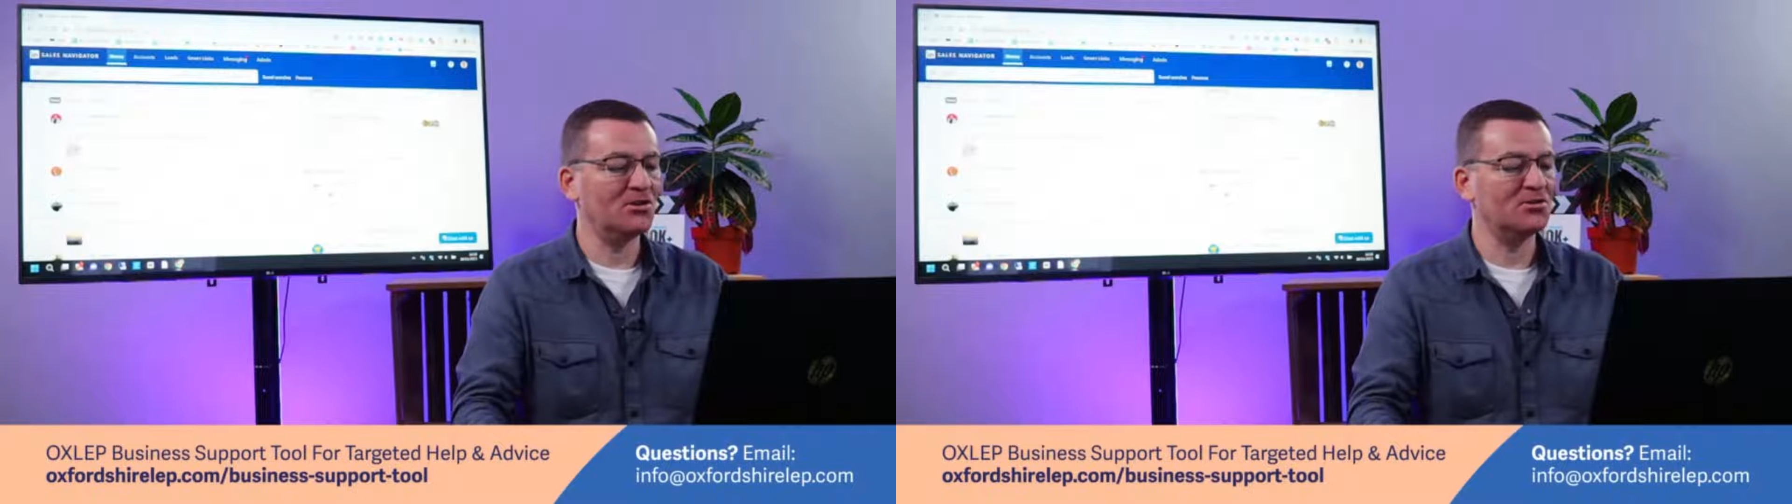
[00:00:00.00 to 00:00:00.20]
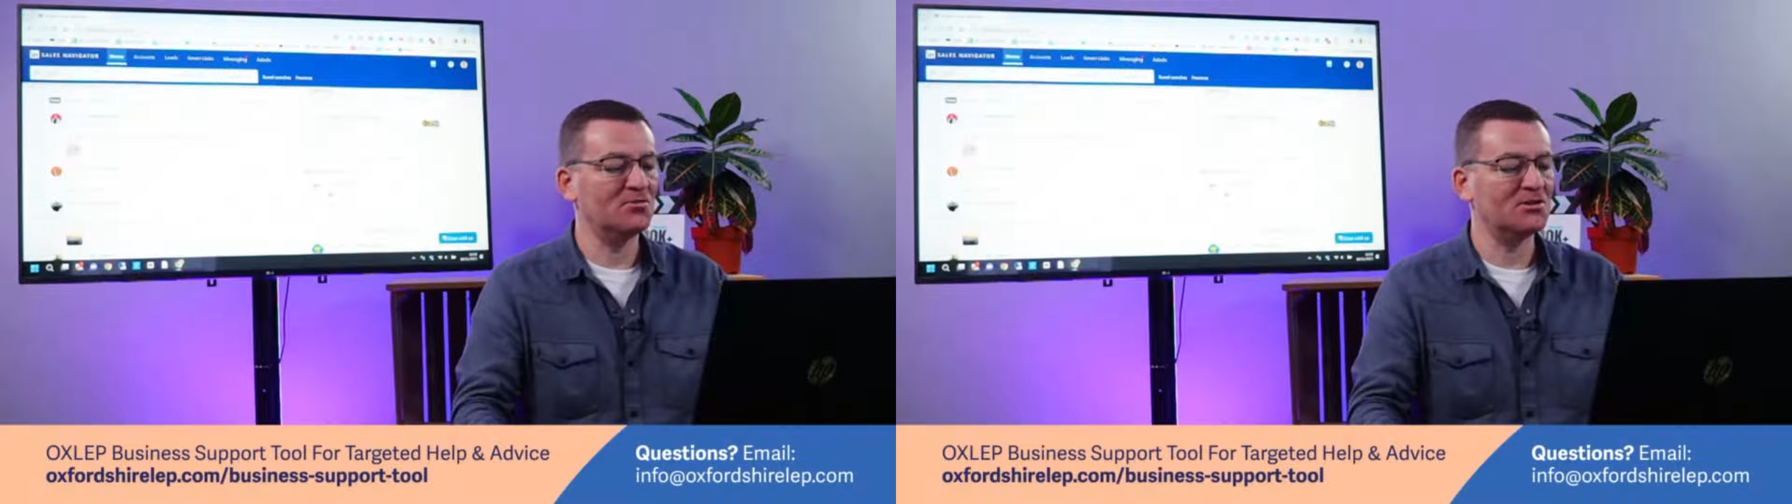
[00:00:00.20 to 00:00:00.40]
You
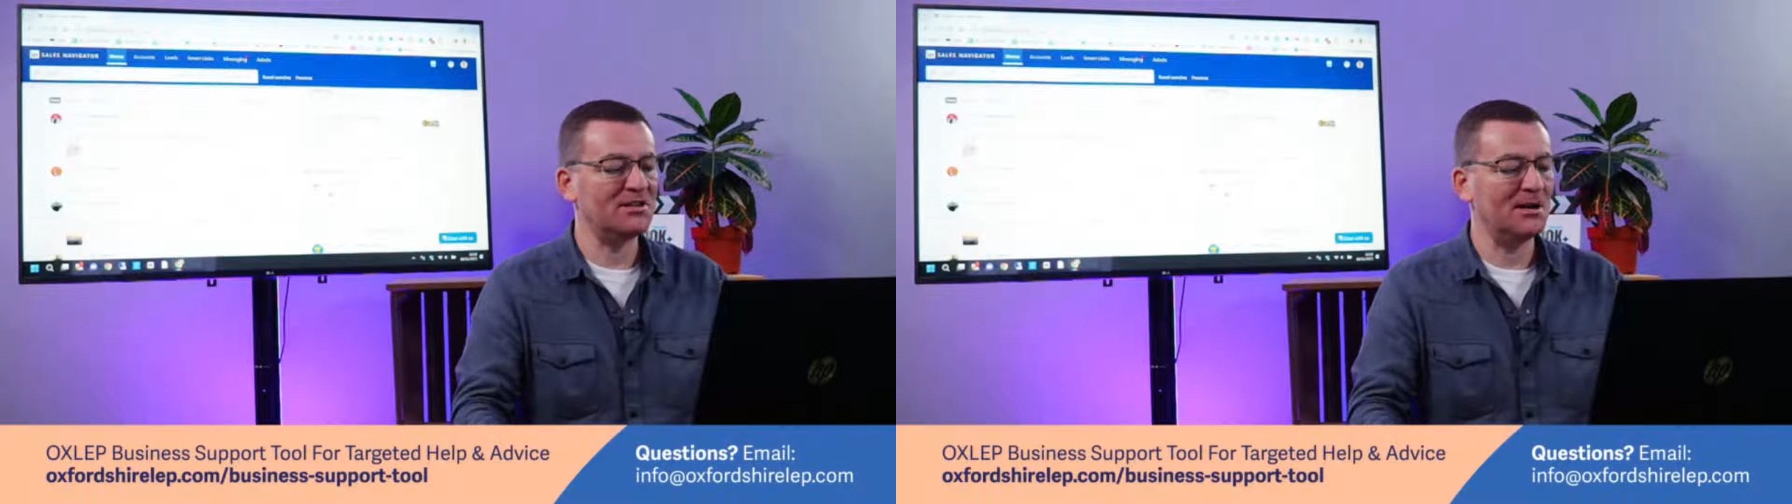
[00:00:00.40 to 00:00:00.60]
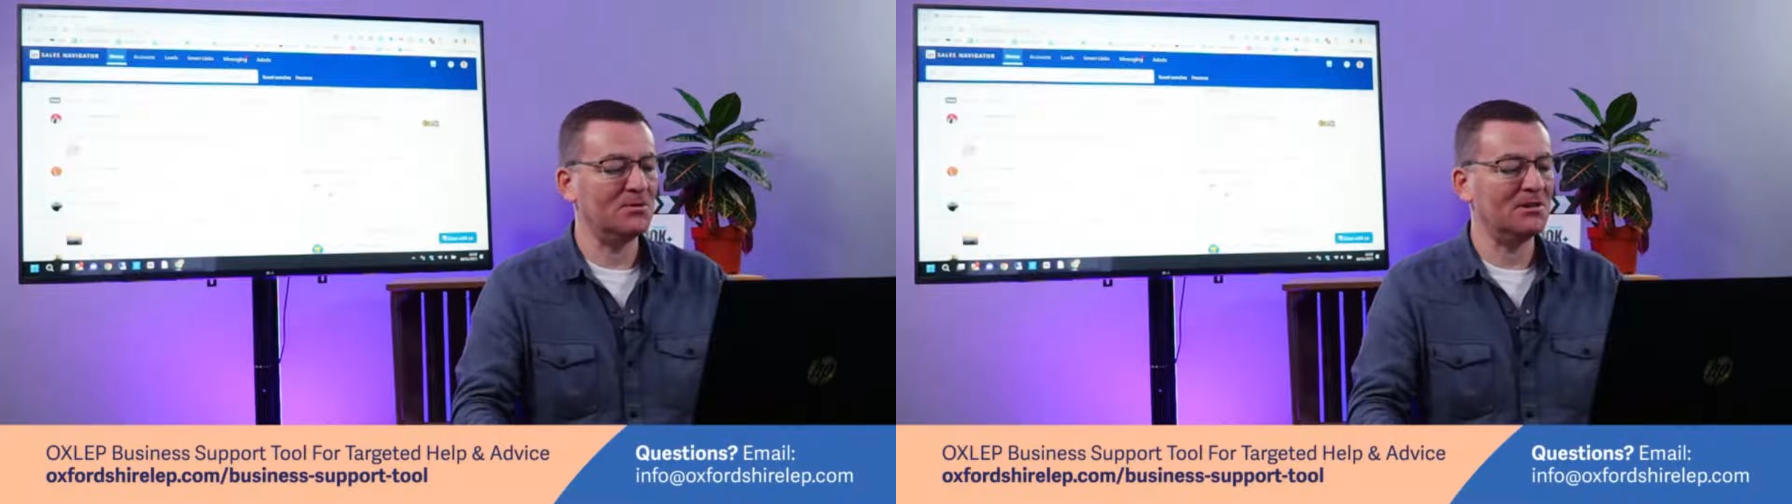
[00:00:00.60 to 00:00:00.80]
can do the
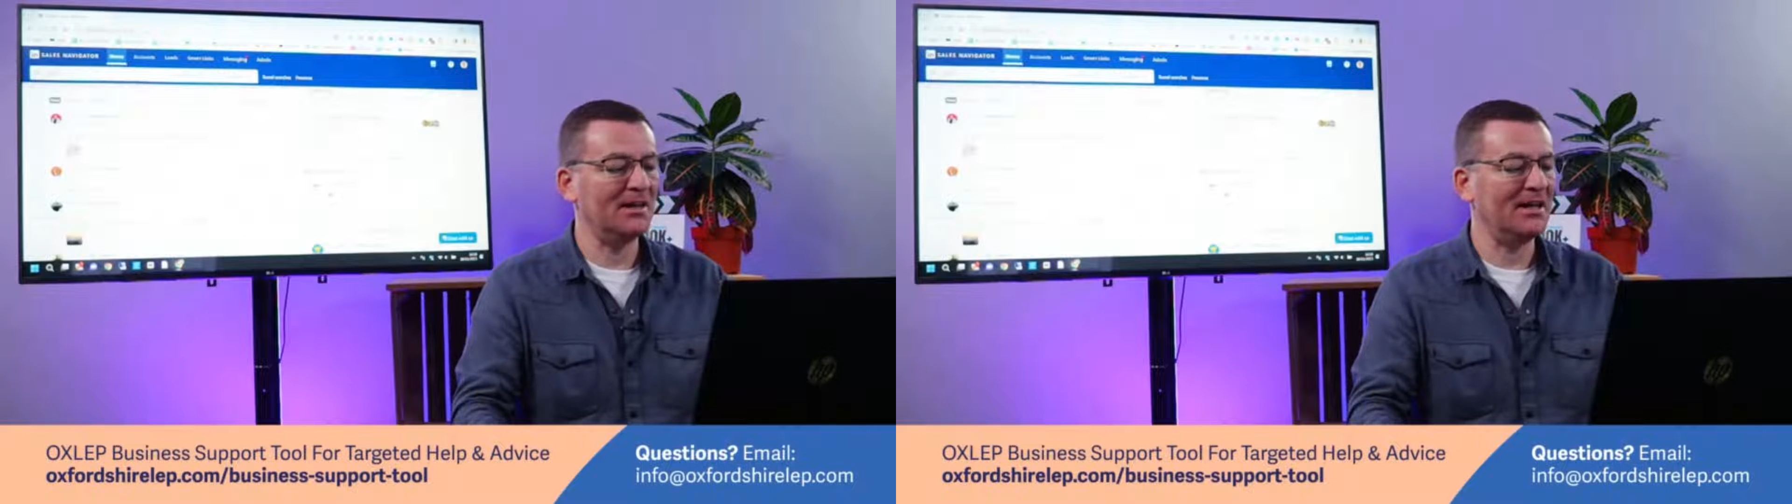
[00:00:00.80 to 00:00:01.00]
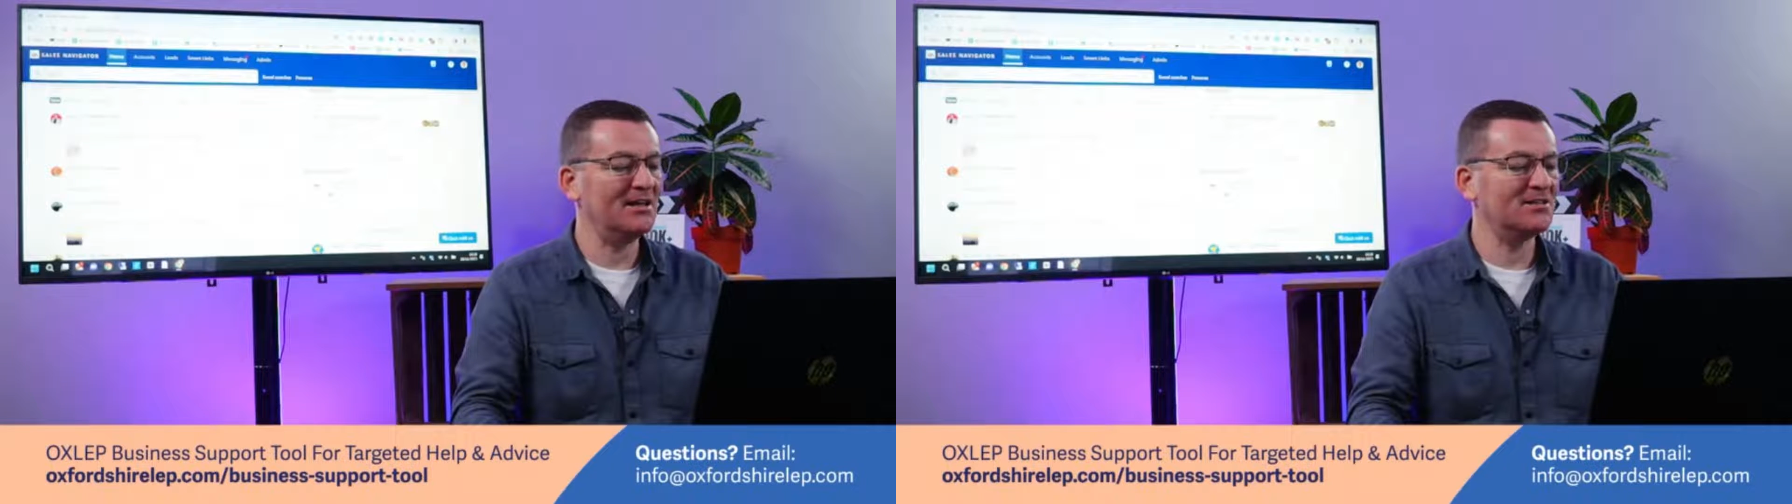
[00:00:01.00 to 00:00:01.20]
same with
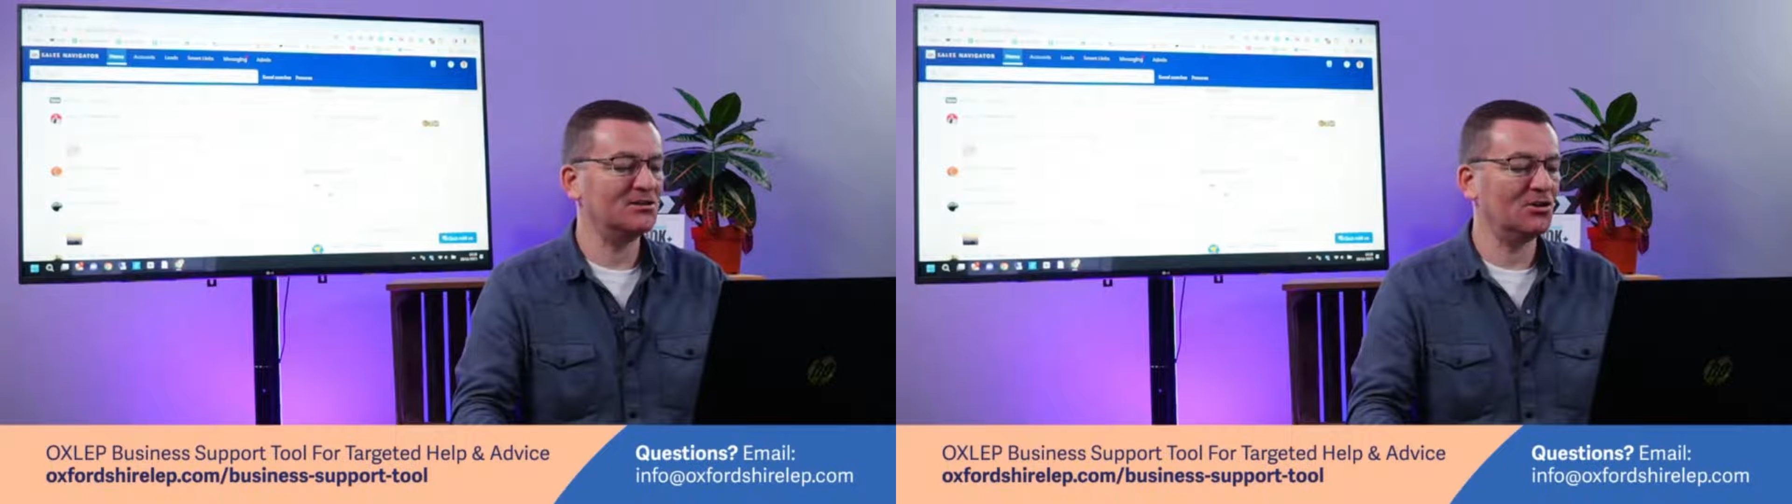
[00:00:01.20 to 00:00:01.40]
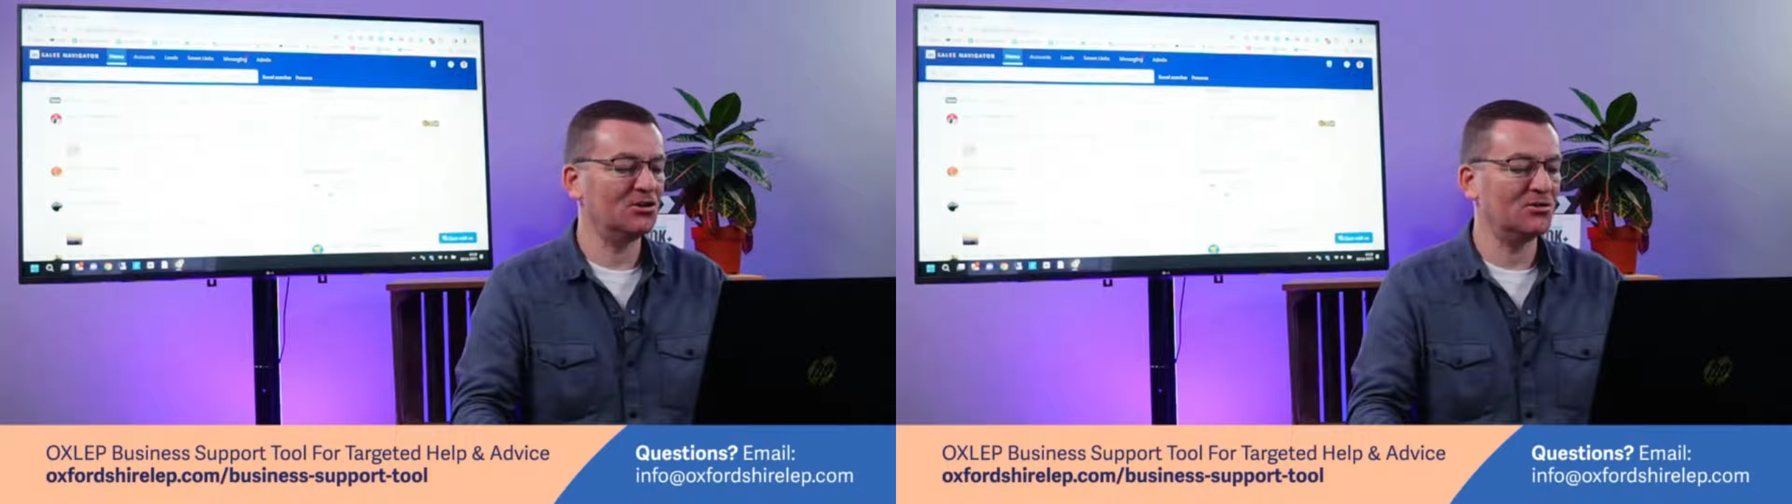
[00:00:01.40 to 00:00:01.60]
leads,
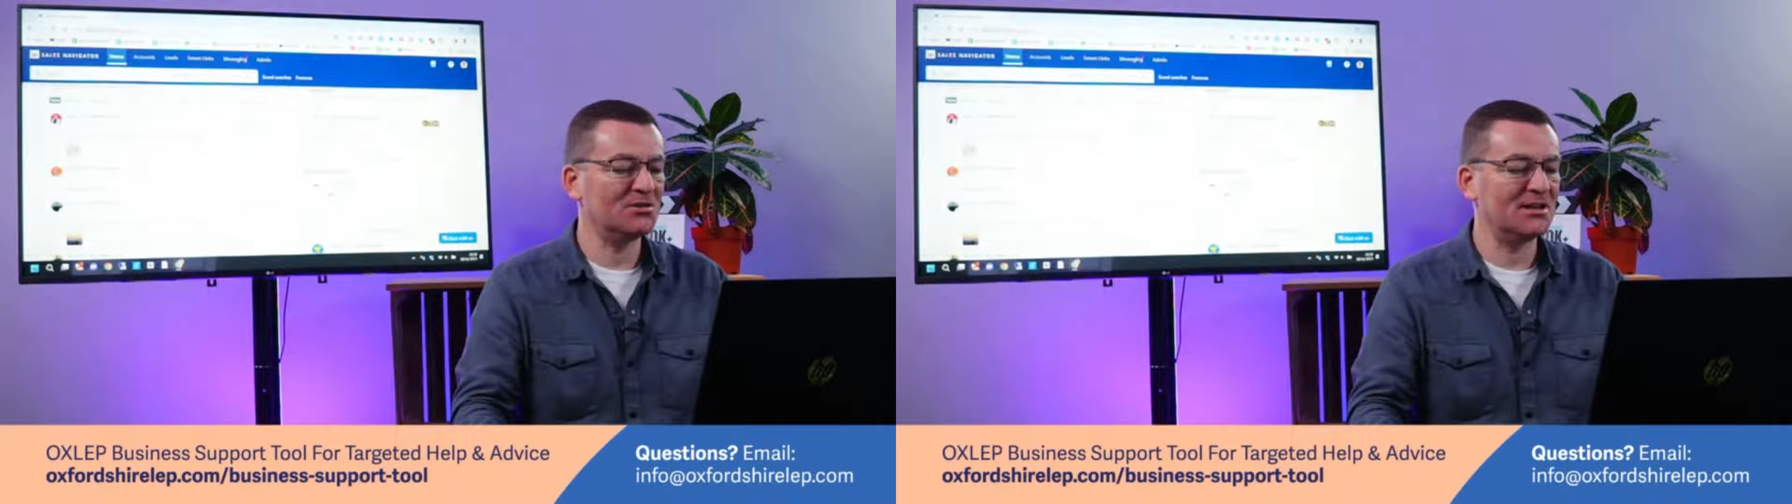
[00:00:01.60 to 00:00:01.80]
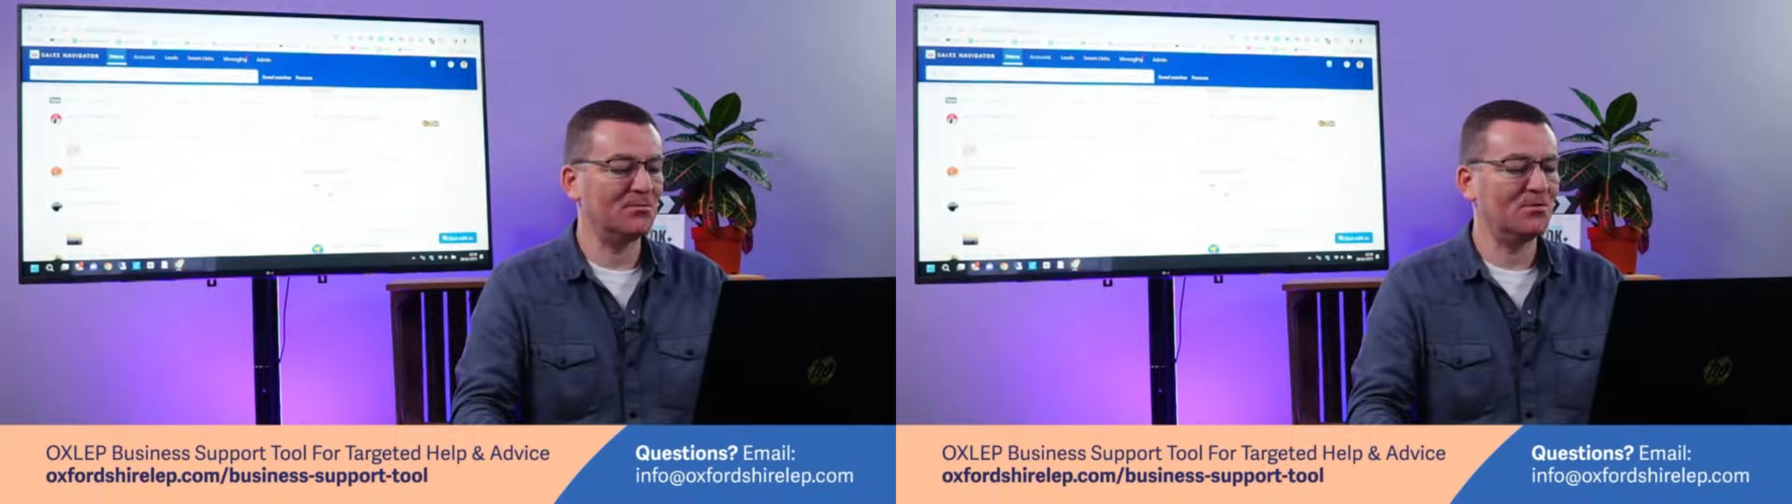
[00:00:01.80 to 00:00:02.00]
you can do the
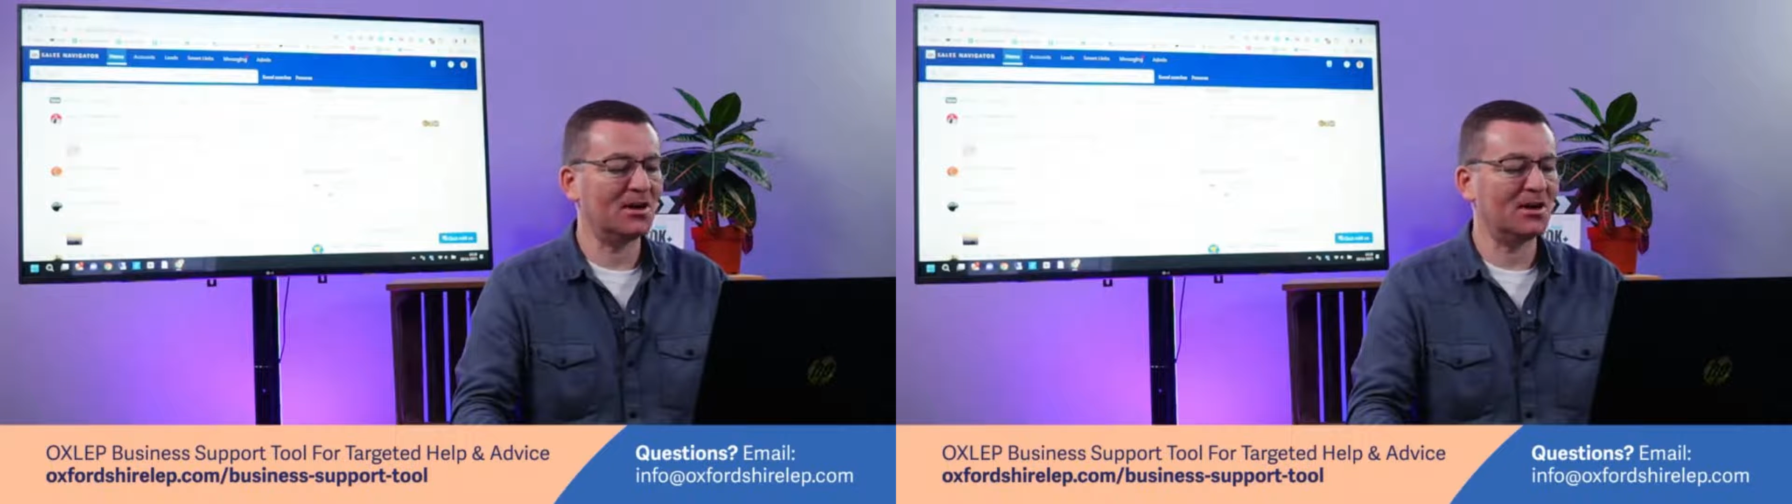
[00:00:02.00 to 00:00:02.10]
same with